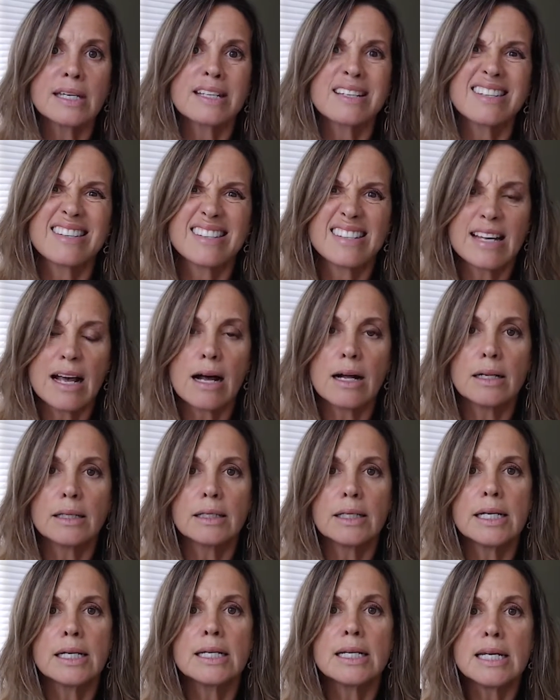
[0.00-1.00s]

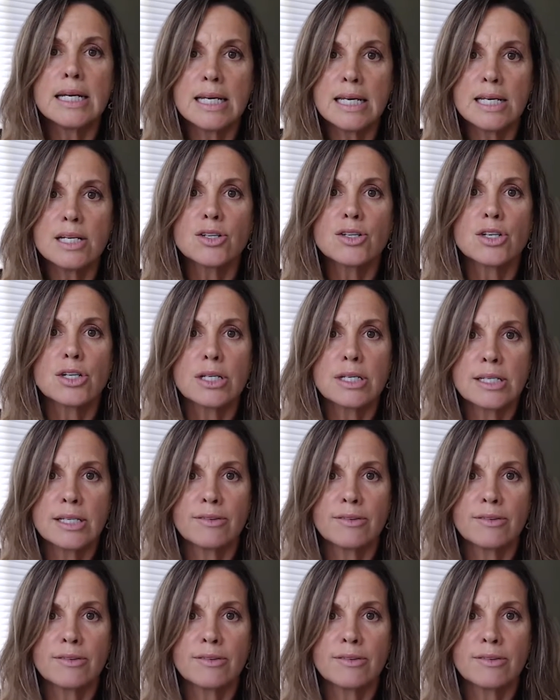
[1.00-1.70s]
excel in each